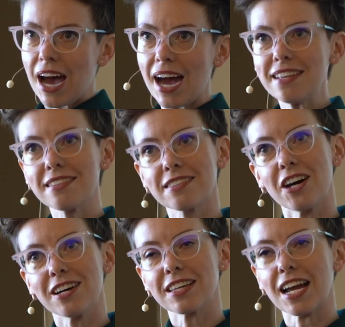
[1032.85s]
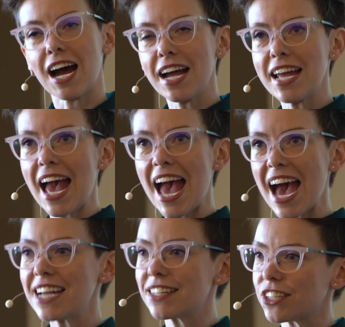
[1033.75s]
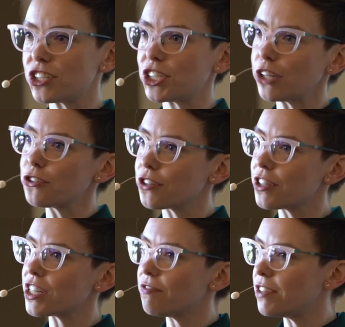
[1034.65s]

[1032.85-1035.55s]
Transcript: I thought that I had to shelter this